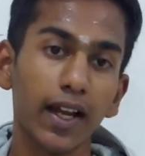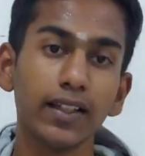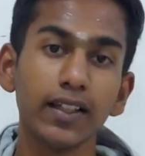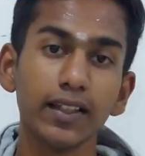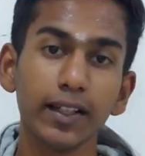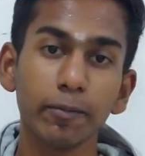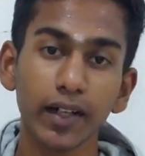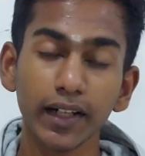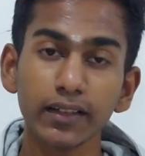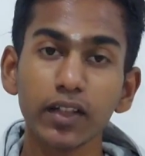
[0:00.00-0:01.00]
and then they
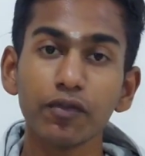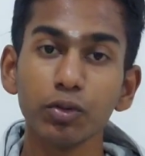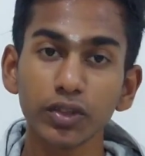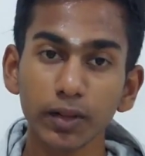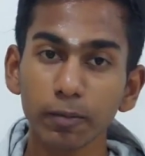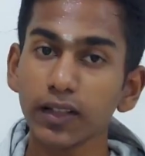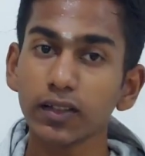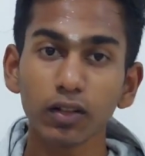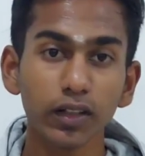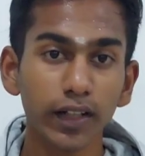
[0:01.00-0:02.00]
predict the future price
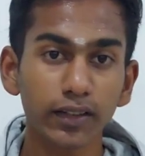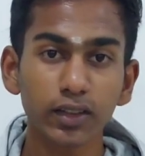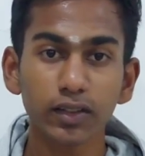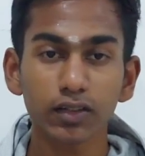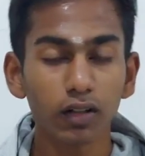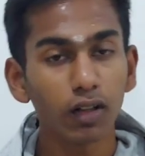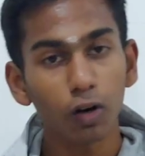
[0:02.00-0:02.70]
of indexes